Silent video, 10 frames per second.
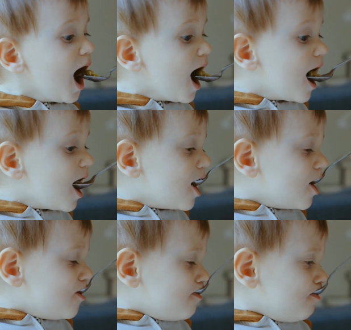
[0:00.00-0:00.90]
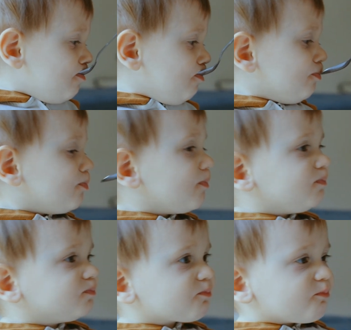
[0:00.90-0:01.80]
on them as they are
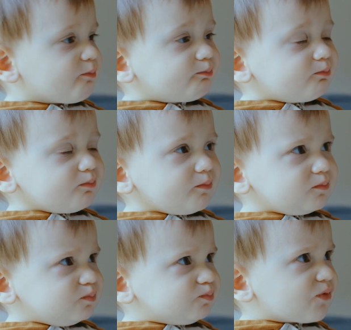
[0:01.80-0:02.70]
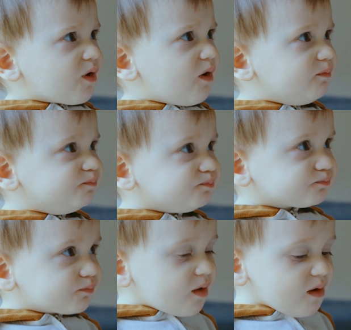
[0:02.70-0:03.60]
exploring their food. Make sure your
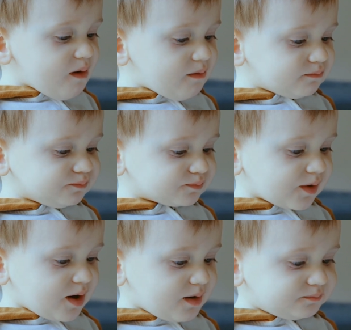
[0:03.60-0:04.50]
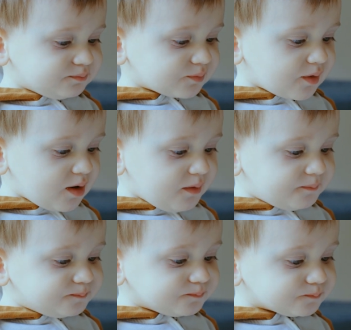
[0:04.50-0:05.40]
baby is sitting upright.
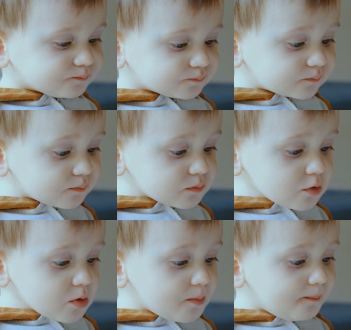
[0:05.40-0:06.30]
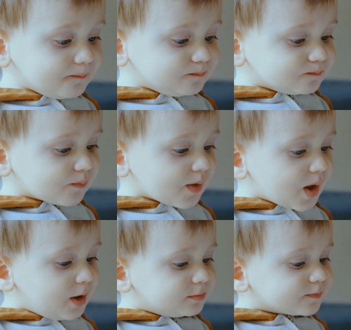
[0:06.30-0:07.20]
Never put food into
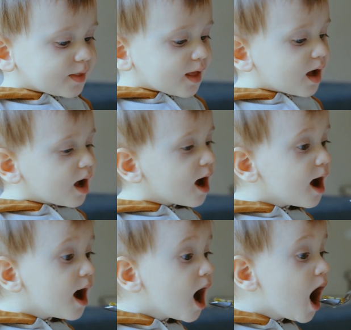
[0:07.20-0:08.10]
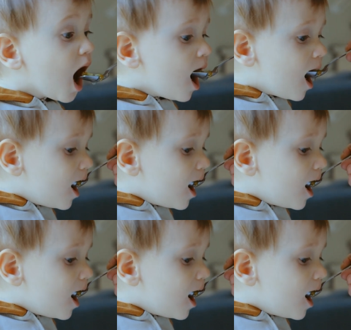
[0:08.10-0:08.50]
baby's mouth. Let them do